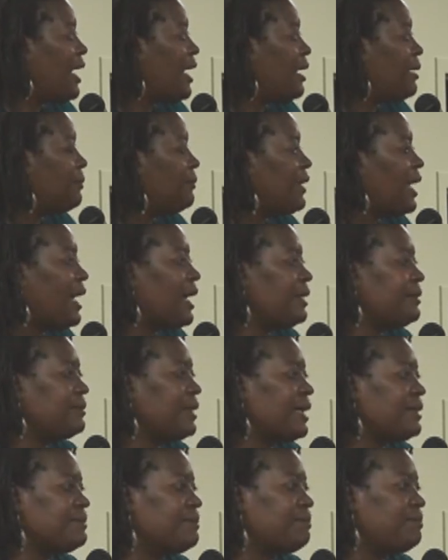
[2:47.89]

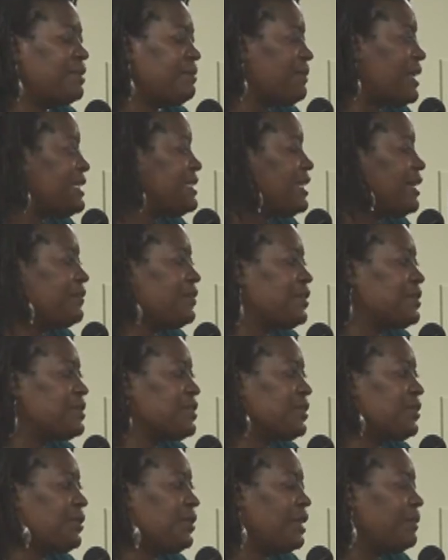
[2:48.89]
I put myself
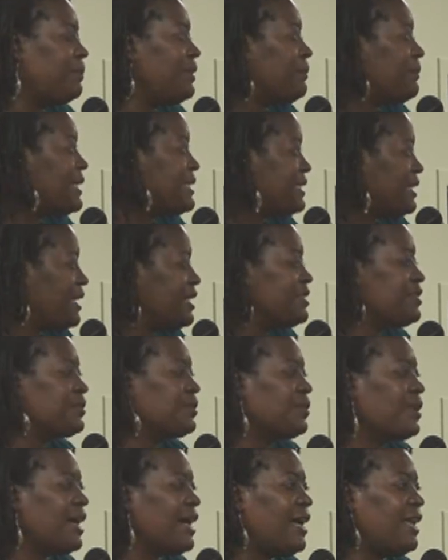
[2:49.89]
through school. I put my sons
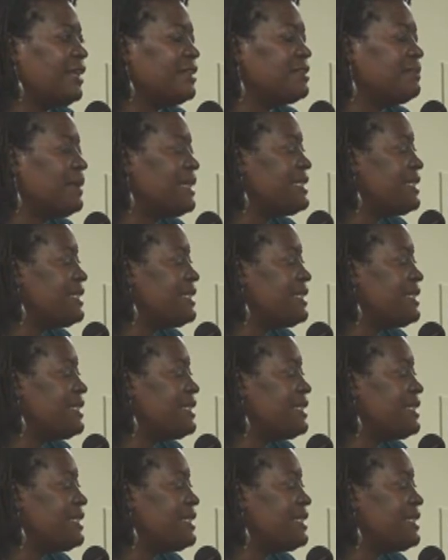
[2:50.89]
through college.